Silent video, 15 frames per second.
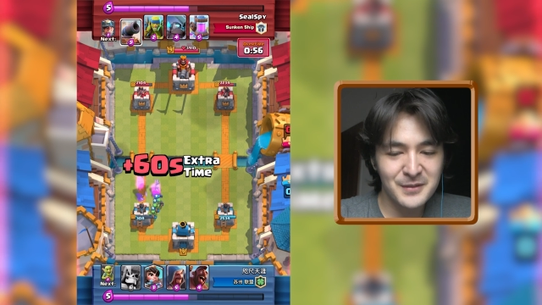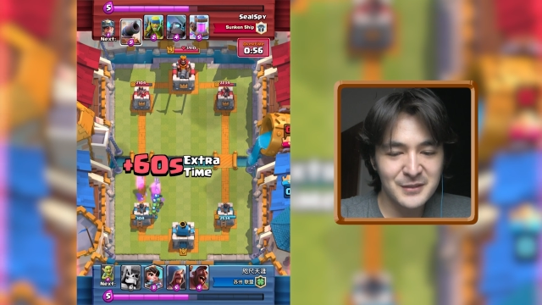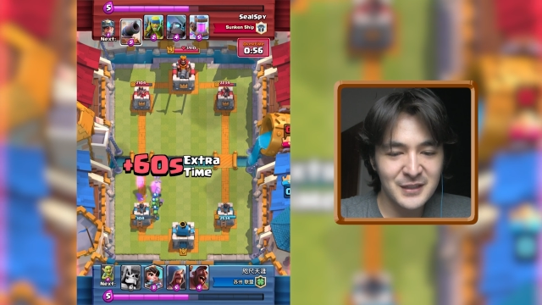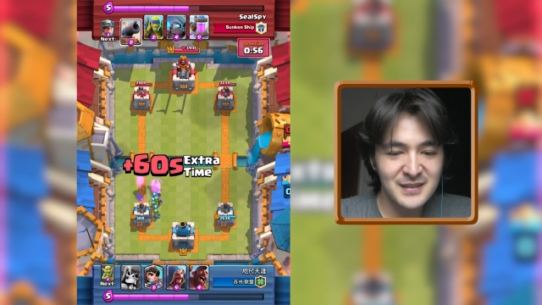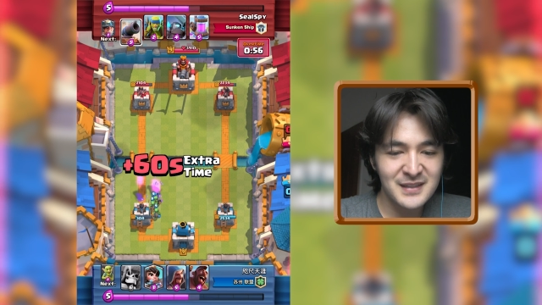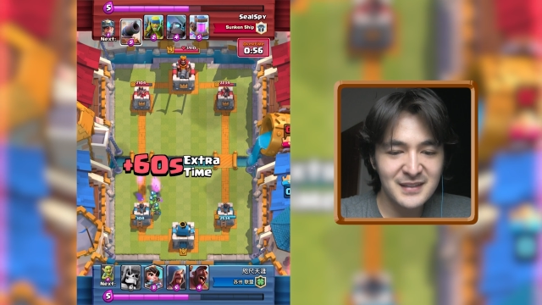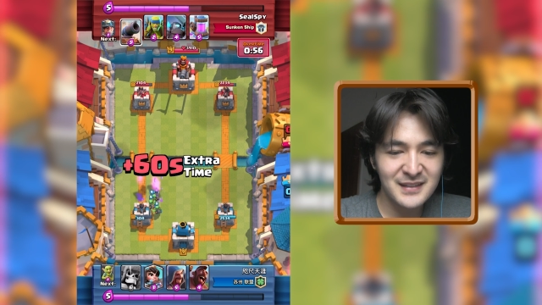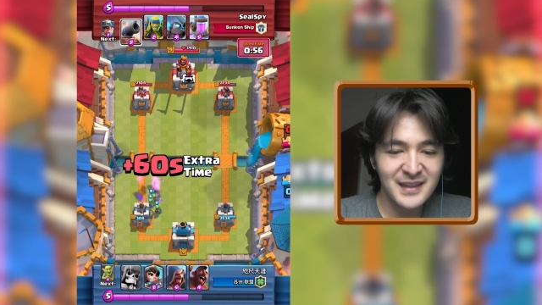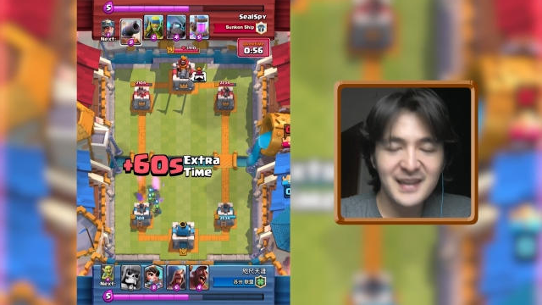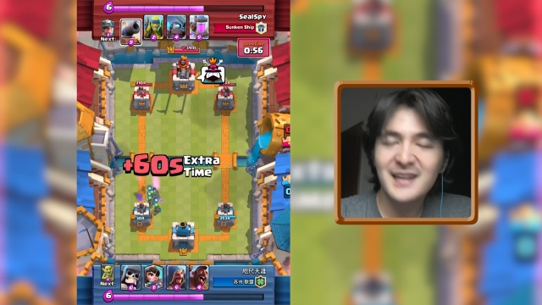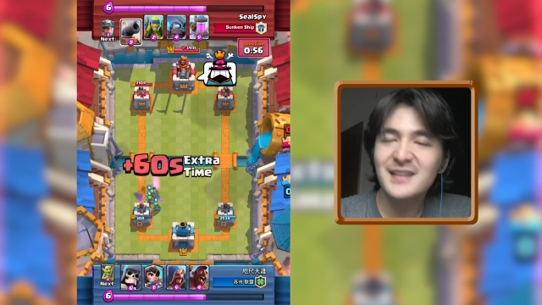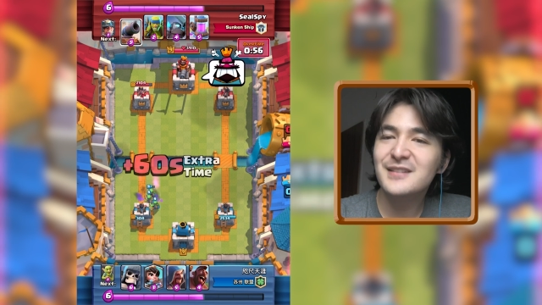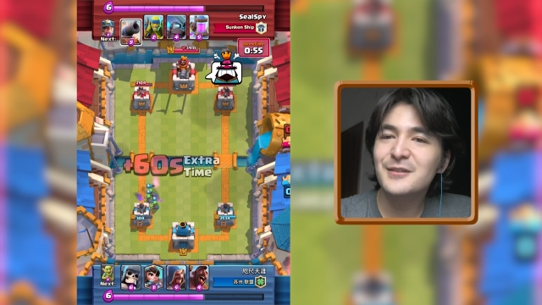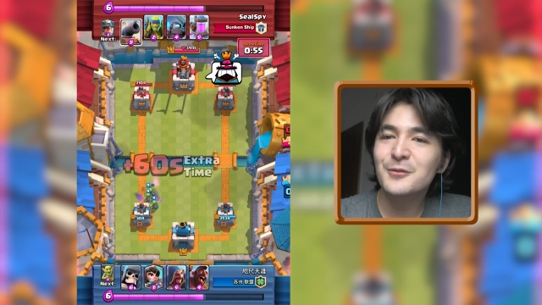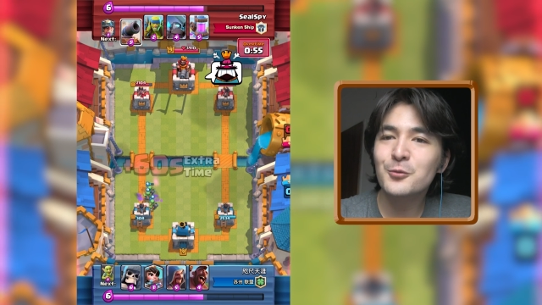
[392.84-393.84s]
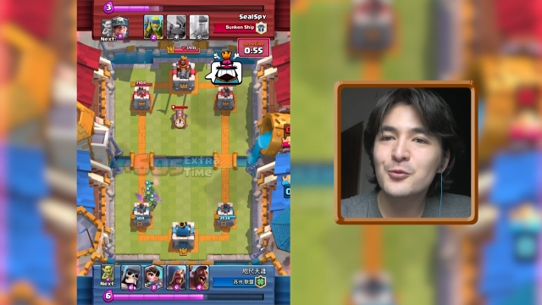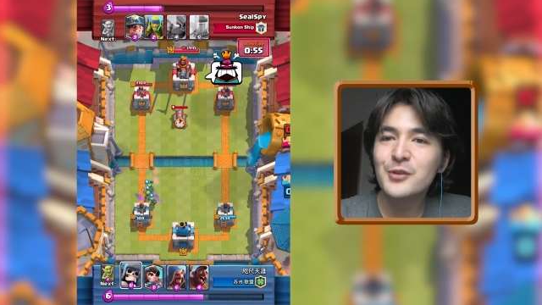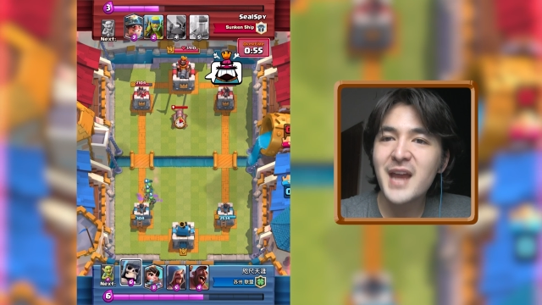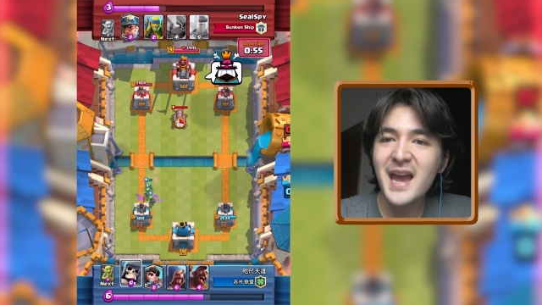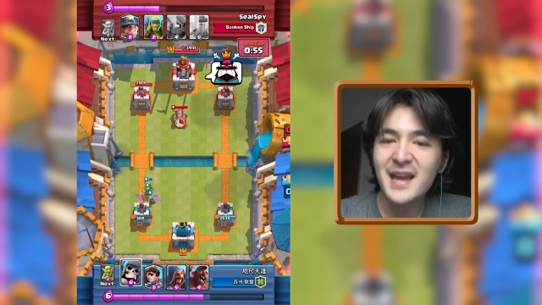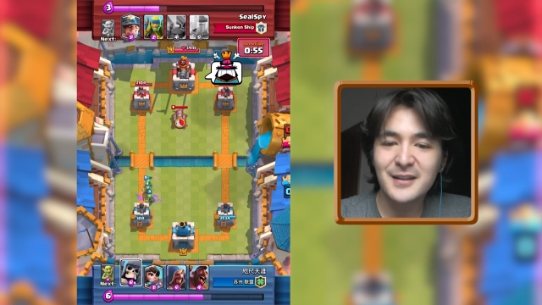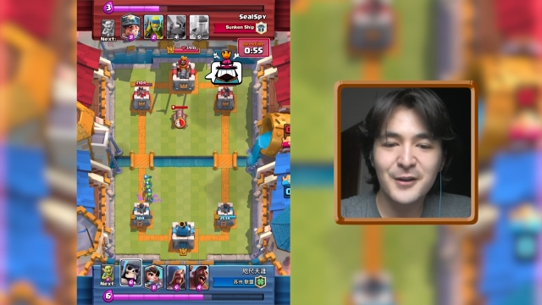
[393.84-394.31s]
Chinese guy has to
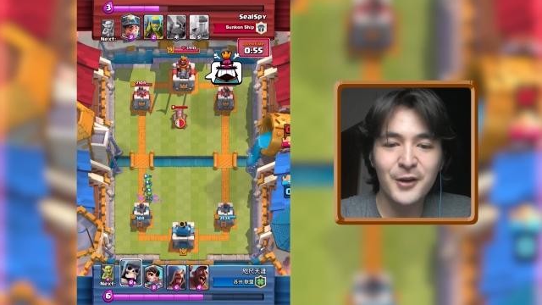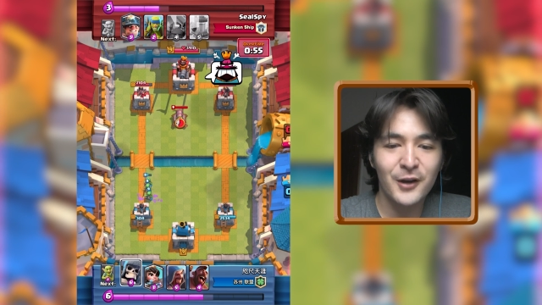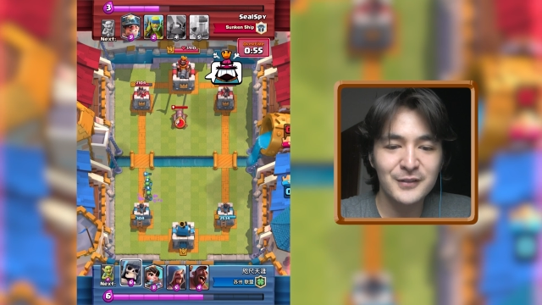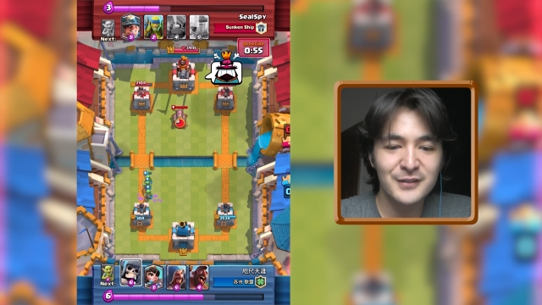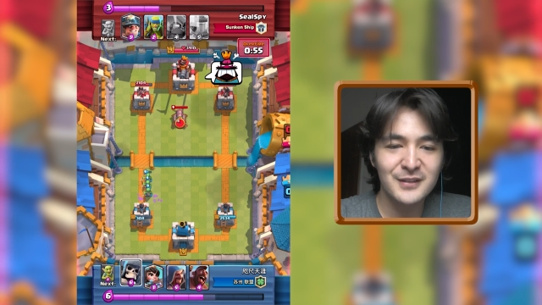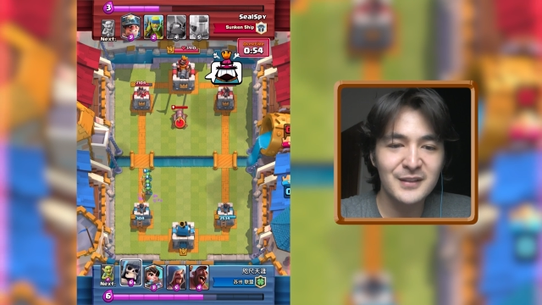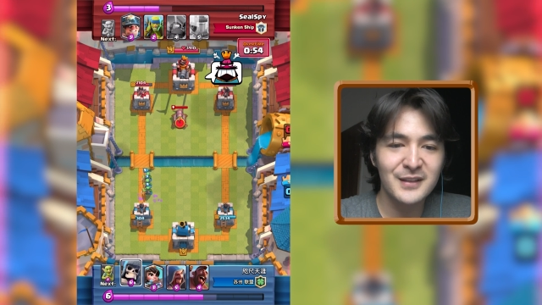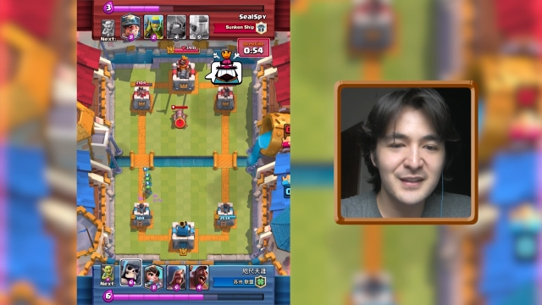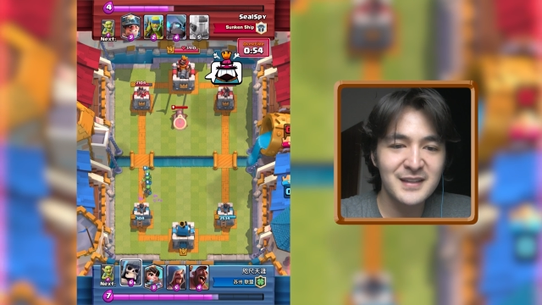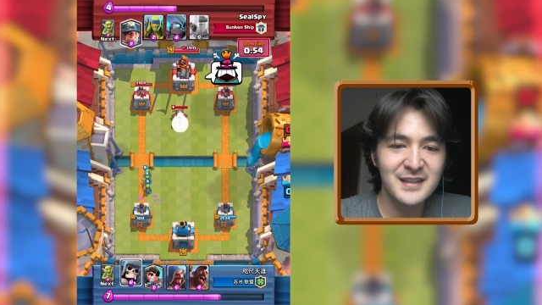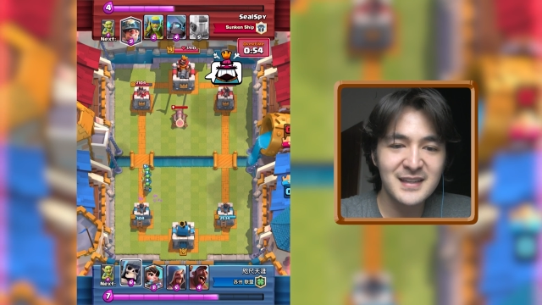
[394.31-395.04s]
react constantly.